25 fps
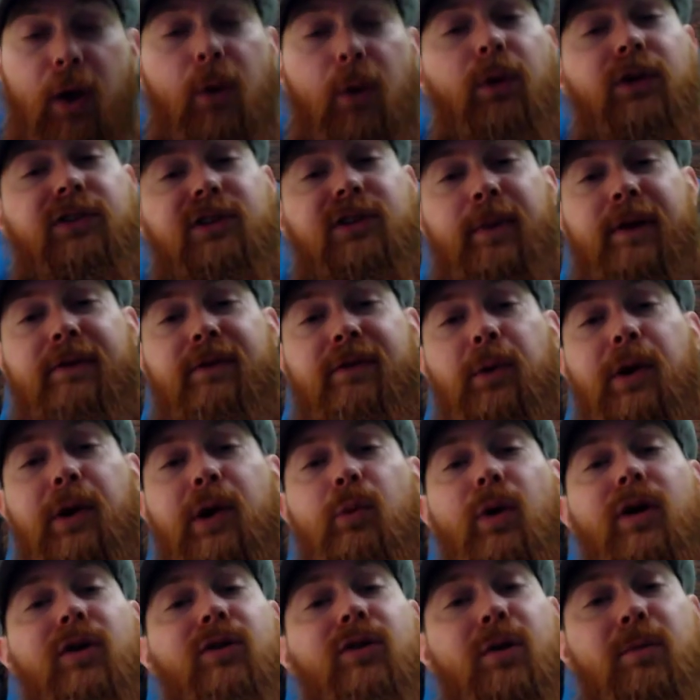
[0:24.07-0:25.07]
What's up everyone,
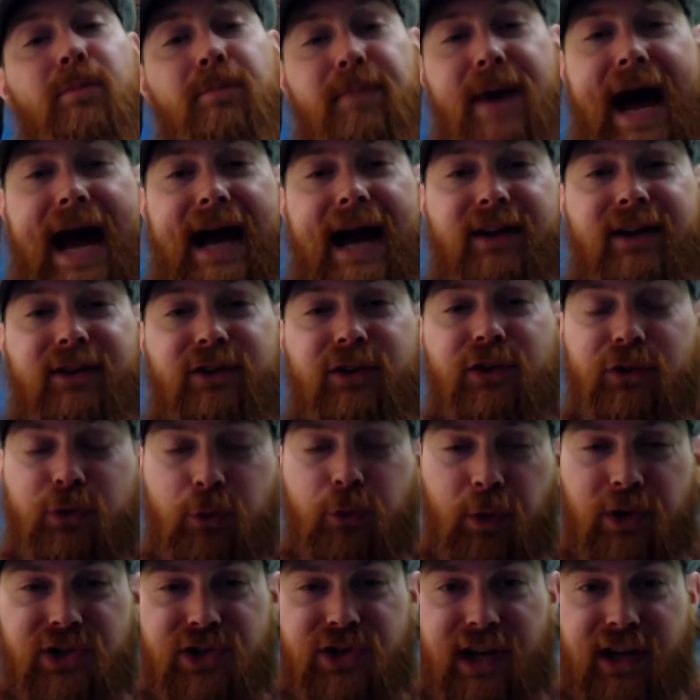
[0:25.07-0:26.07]
and welcome back to
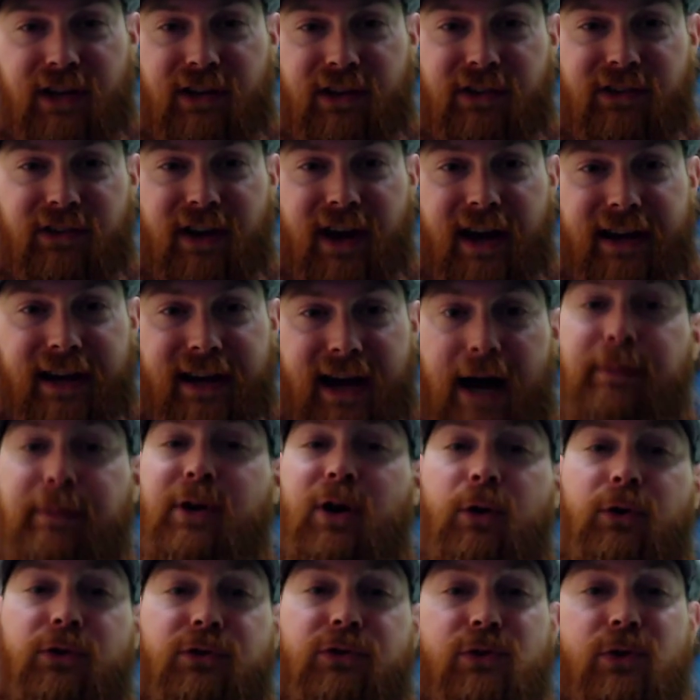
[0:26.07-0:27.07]
Twitch Insight. I'm
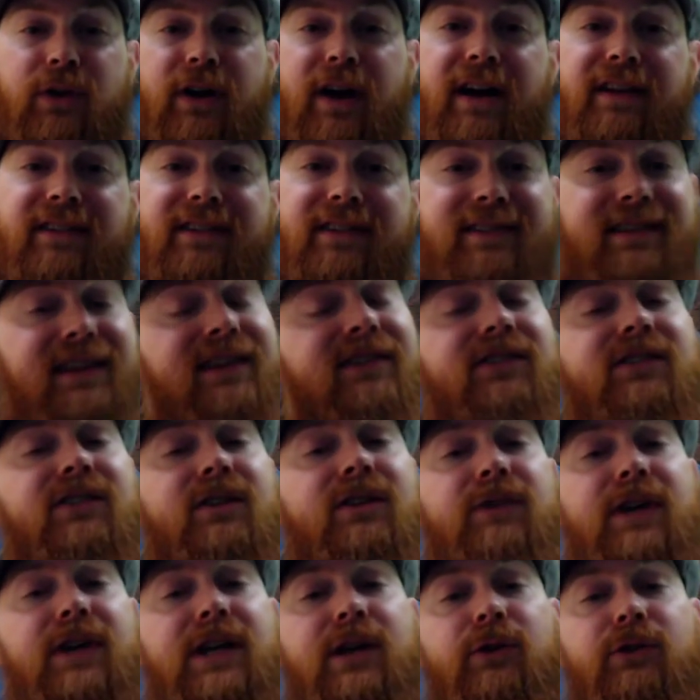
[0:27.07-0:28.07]
your host Norgoz, and this is
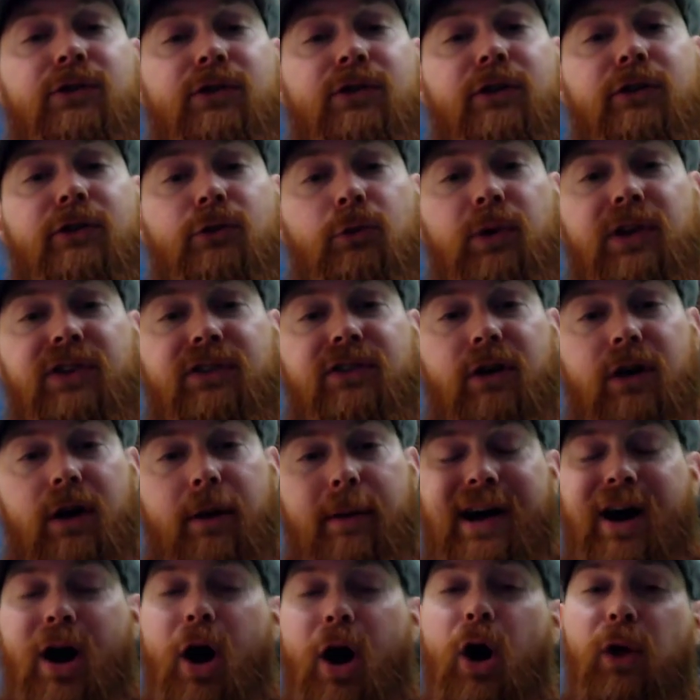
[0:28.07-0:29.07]
the video series where we talk
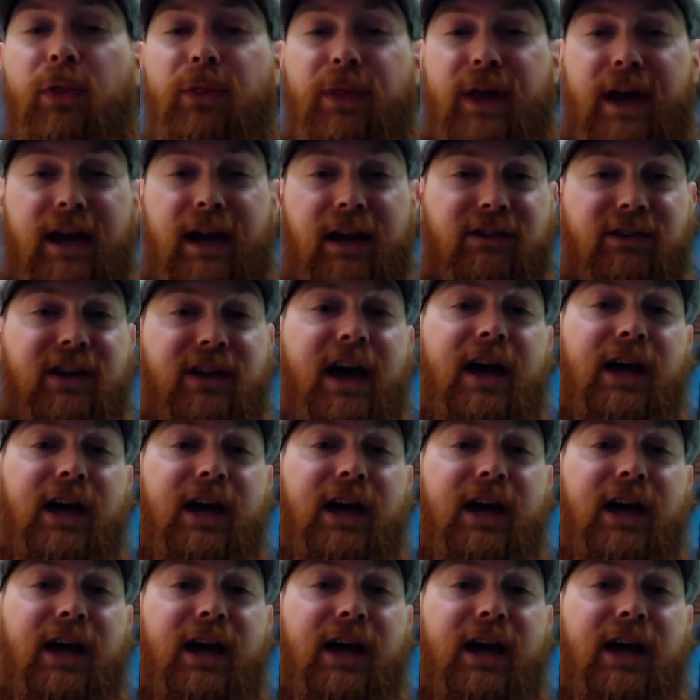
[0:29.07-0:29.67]
about all things